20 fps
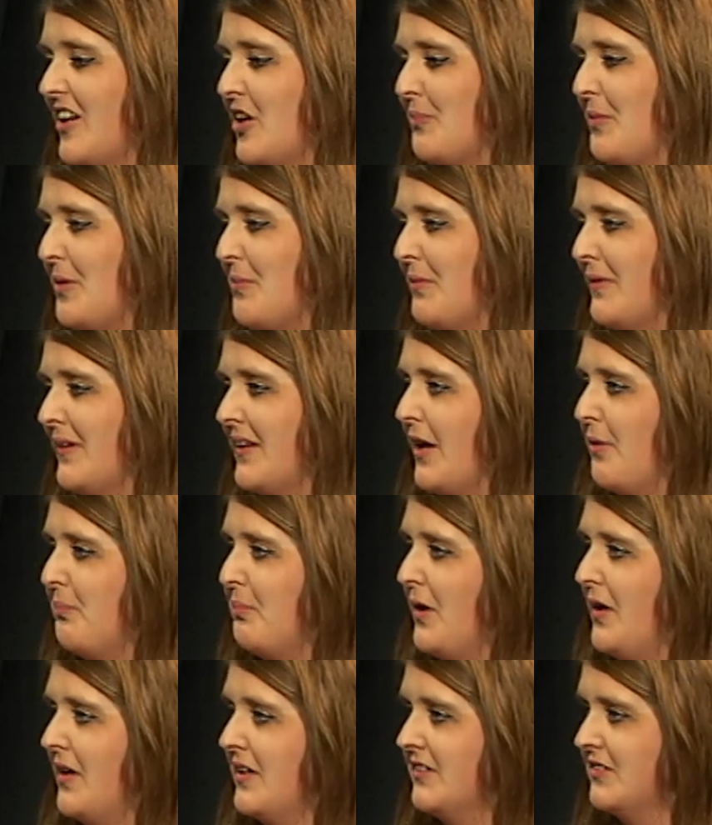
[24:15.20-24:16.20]
people will get
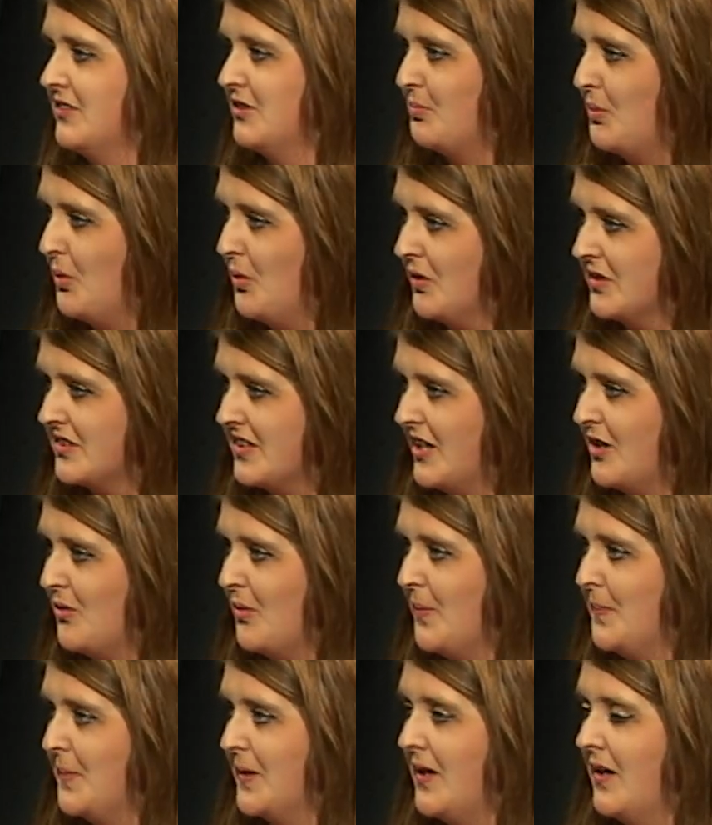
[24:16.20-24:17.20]
behind and support
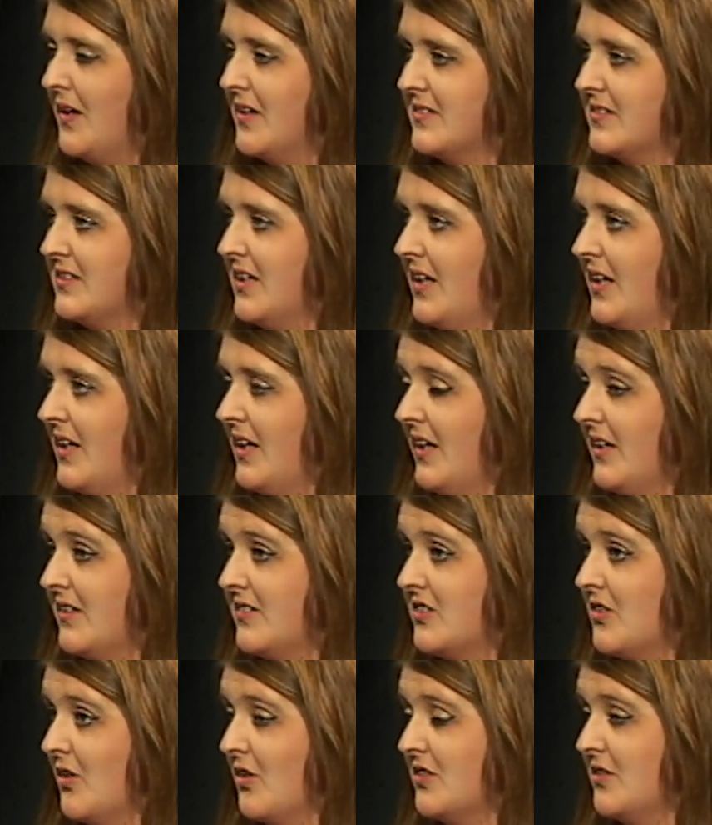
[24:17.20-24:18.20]
anyway, because it's
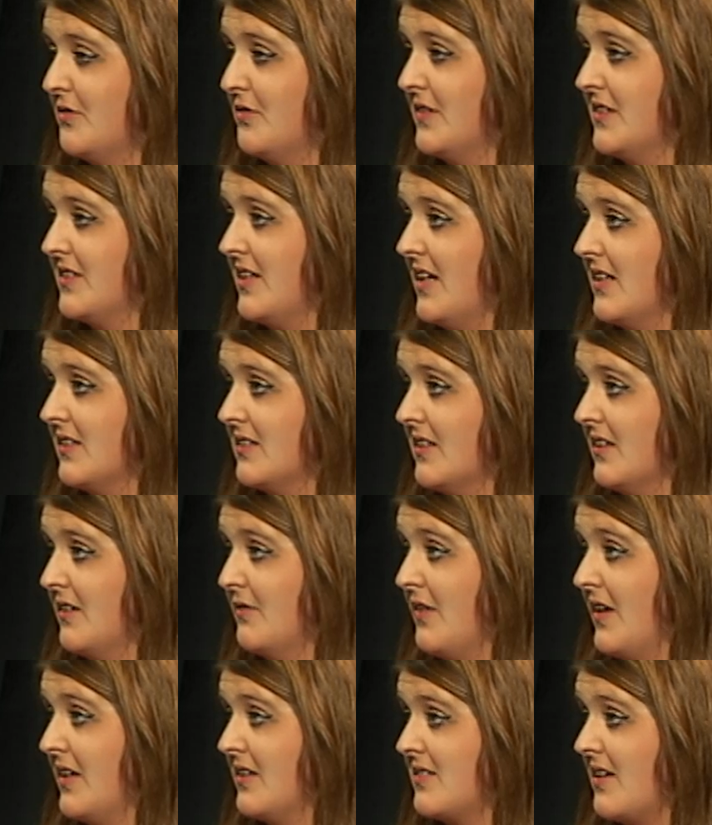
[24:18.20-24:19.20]
such a fantastic
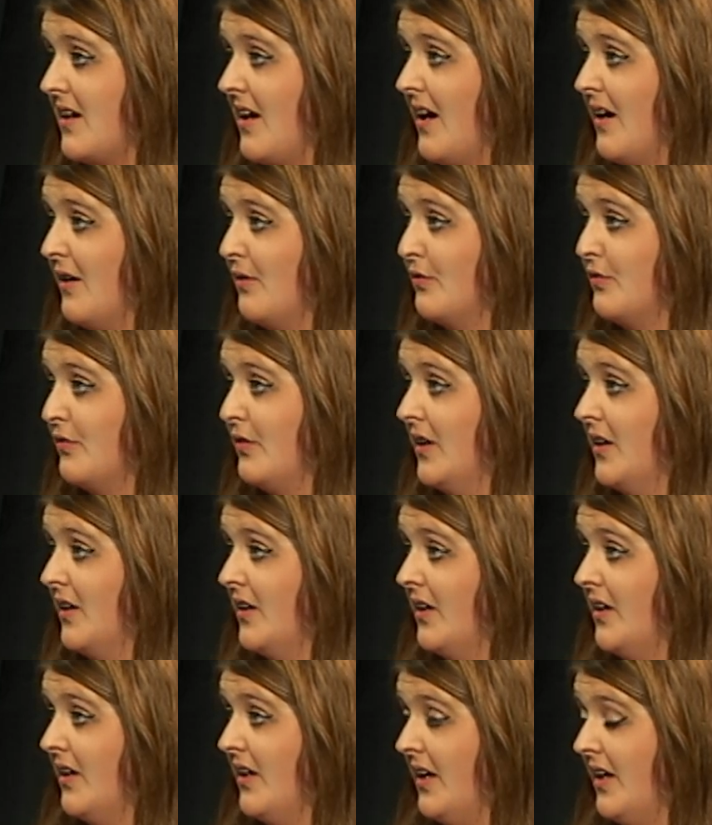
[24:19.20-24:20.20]
event to have
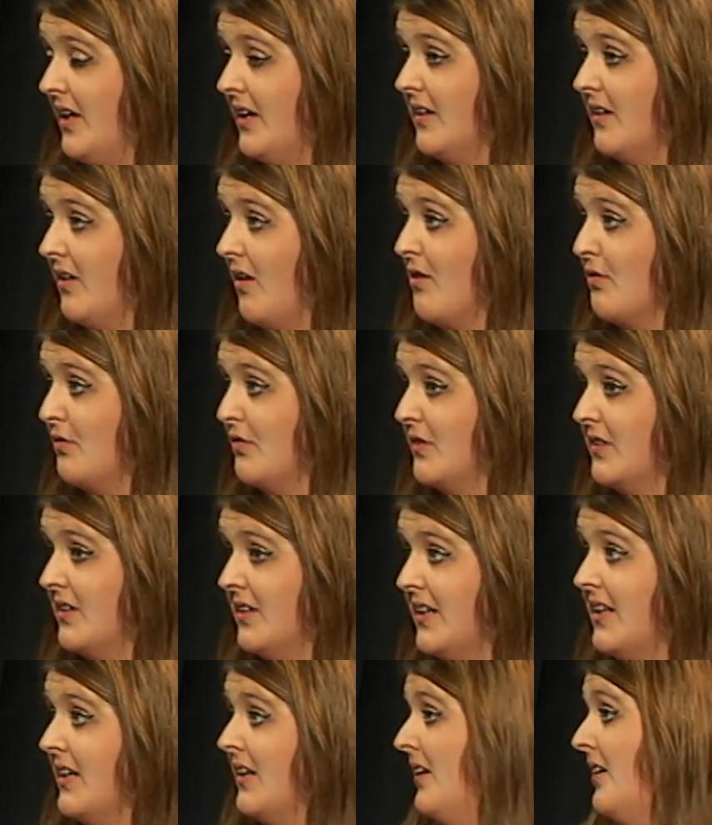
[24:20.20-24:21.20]
in Longford
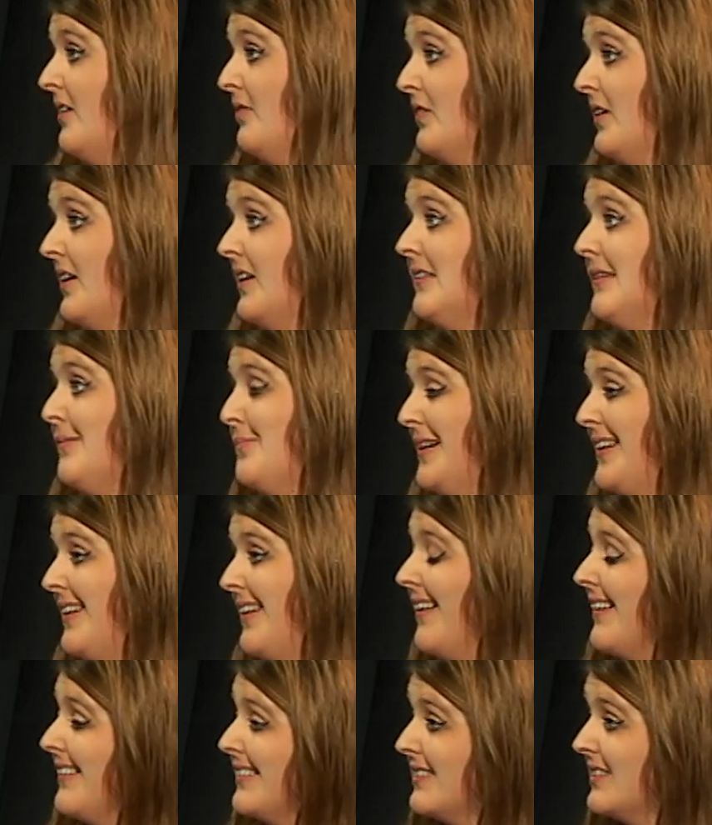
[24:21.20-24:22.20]
and even in the Midlands.